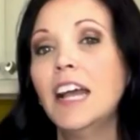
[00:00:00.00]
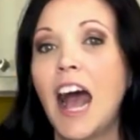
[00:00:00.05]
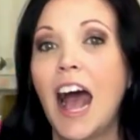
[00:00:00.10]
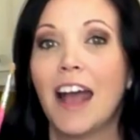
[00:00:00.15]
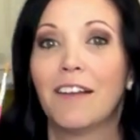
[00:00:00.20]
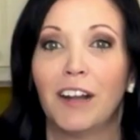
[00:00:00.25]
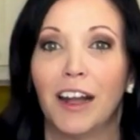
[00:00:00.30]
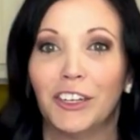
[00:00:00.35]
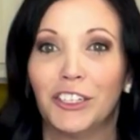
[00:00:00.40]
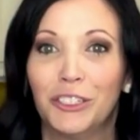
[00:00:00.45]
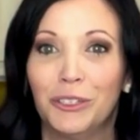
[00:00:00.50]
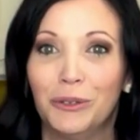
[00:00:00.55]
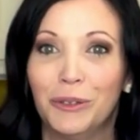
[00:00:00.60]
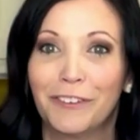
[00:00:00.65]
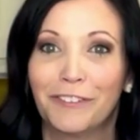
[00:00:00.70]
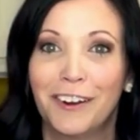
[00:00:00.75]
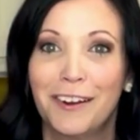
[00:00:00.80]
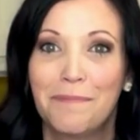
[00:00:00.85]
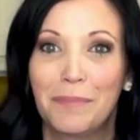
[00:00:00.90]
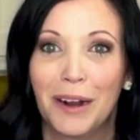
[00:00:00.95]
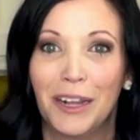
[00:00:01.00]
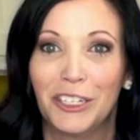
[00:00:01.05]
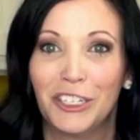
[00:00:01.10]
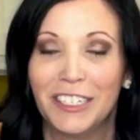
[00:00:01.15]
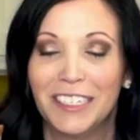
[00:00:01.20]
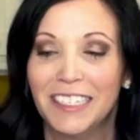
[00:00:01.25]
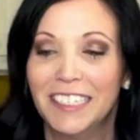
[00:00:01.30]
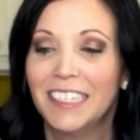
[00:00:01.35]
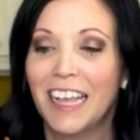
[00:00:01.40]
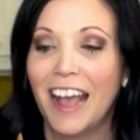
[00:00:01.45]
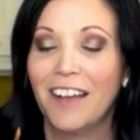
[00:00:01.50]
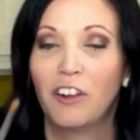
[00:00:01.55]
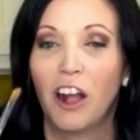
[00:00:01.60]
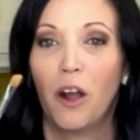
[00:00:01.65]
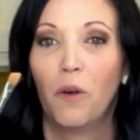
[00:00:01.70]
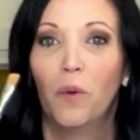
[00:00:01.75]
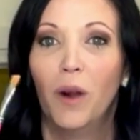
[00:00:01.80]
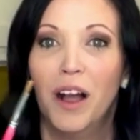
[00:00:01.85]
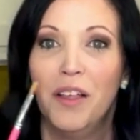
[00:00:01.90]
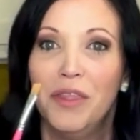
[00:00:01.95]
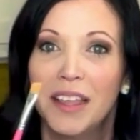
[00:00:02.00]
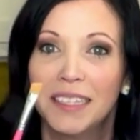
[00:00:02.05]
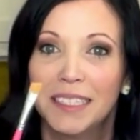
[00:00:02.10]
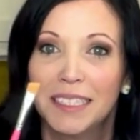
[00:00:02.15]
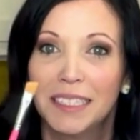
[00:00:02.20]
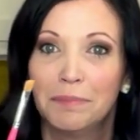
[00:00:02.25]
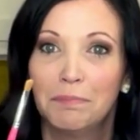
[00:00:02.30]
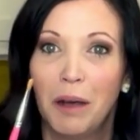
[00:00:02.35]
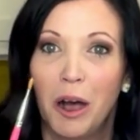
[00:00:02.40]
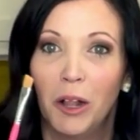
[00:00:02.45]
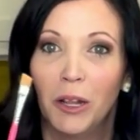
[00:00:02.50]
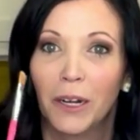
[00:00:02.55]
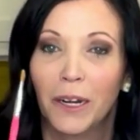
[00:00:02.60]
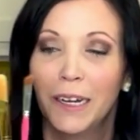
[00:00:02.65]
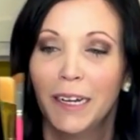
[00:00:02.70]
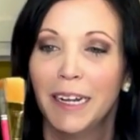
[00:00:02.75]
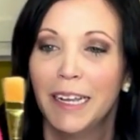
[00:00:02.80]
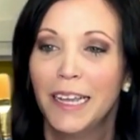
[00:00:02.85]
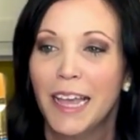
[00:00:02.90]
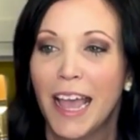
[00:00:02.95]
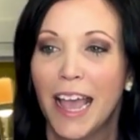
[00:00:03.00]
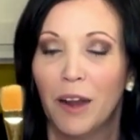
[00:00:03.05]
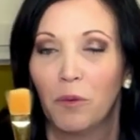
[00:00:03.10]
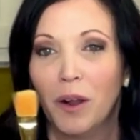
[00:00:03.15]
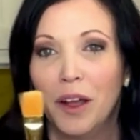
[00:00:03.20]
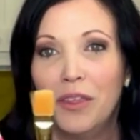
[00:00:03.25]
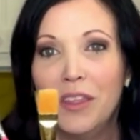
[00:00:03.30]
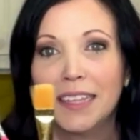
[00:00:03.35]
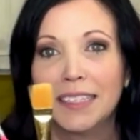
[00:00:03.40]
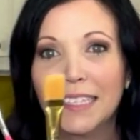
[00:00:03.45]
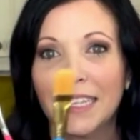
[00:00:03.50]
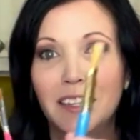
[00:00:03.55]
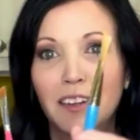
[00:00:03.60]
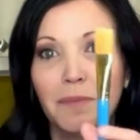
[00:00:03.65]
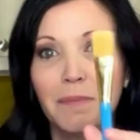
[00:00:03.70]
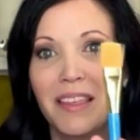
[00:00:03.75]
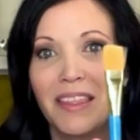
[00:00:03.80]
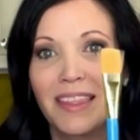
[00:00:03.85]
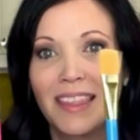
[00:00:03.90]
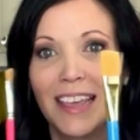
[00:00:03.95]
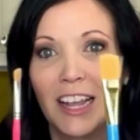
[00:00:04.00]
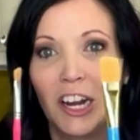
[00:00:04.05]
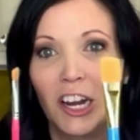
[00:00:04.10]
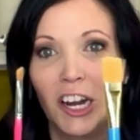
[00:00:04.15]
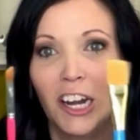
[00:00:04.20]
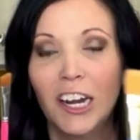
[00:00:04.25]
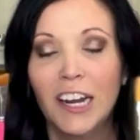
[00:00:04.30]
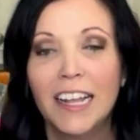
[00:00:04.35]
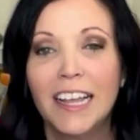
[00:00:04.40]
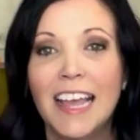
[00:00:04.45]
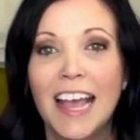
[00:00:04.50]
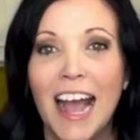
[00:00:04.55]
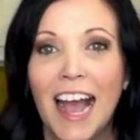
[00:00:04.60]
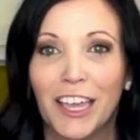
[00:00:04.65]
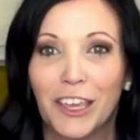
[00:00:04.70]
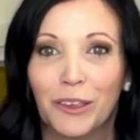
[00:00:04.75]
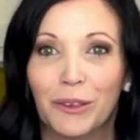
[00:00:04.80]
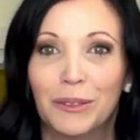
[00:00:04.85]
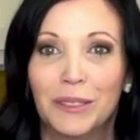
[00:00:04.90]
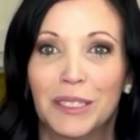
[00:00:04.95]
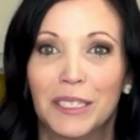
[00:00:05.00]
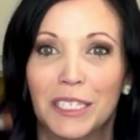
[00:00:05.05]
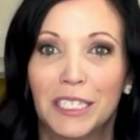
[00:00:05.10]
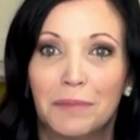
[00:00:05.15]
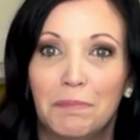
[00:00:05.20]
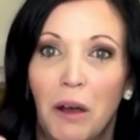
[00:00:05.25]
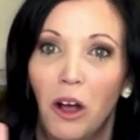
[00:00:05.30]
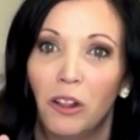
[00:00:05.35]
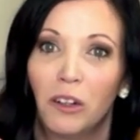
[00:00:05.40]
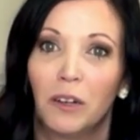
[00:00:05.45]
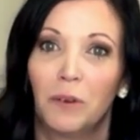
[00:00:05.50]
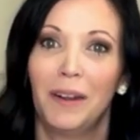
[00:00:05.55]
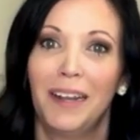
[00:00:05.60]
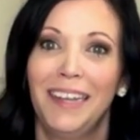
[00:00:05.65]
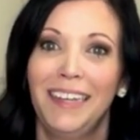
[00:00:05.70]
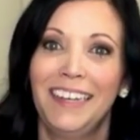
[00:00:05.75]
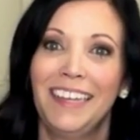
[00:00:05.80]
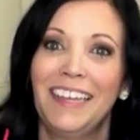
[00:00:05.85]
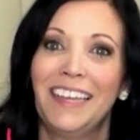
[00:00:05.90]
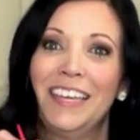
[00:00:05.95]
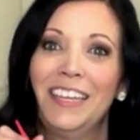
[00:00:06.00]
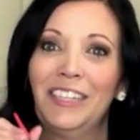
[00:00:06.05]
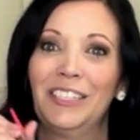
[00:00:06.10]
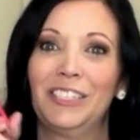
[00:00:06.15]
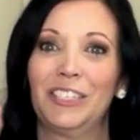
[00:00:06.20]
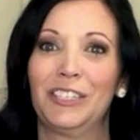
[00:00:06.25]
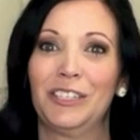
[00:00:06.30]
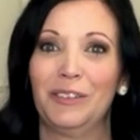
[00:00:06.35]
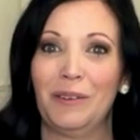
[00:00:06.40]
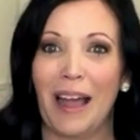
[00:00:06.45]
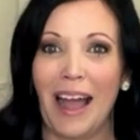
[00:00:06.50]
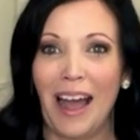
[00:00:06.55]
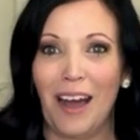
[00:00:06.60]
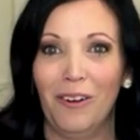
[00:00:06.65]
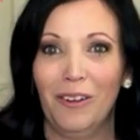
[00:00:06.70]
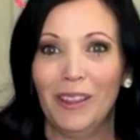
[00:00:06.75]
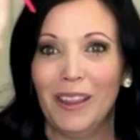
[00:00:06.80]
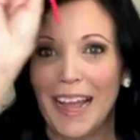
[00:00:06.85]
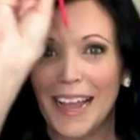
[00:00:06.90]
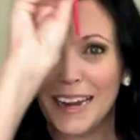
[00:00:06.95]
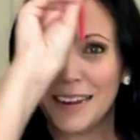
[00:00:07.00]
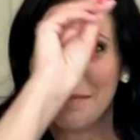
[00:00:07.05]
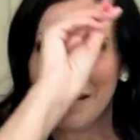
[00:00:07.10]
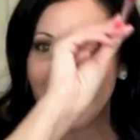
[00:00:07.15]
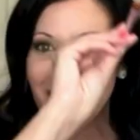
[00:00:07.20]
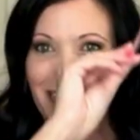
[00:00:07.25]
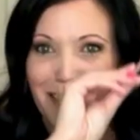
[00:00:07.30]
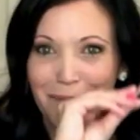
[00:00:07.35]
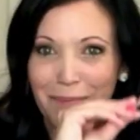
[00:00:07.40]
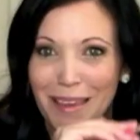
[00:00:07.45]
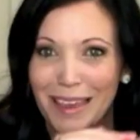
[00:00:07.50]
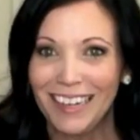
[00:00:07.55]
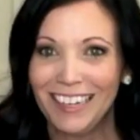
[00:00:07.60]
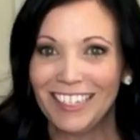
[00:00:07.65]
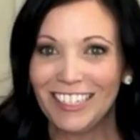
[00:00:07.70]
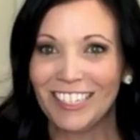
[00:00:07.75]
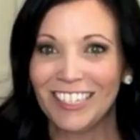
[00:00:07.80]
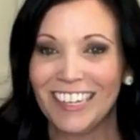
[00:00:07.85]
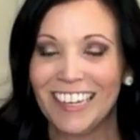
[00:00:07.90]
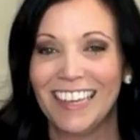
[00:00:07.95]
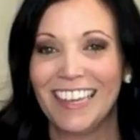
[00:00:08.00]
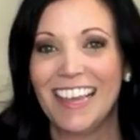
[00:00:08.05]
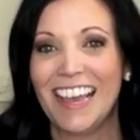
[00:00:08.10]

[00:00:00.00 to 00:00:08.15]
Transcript: I've got 2 different brushes. I've got one that's smaller and one that's a little bit thicker. I use the smaller one to outline my image.